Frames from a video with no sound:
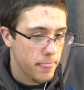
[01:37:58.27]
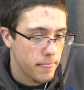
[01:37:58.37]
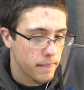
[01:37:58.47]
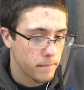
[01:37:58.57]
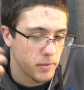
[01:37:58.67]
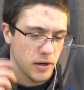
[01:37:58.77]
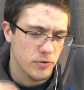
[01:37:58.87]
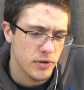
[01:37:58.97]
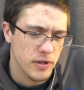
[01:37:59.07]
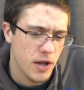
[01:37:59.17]
But I don't
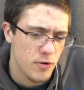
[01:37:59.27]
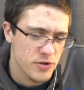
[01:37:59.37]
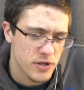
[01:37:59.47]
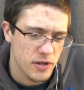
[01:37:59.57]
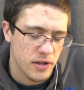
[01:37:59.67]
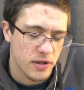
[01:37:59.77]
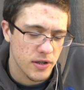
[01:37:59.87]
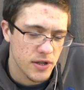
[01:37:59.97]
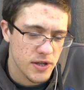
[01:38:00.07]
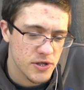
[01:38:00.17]
think that was it. I think
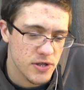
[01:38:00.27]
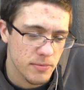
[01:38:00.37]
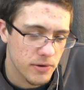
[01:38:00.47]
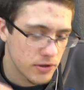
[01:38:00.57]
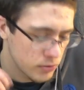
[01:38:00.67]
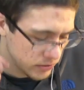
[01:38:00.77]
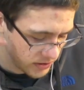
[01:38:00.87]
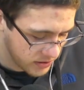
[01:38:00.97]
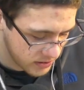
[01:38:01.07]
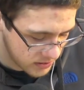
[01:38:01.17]
it had something to do with
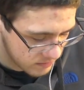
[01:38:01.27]
the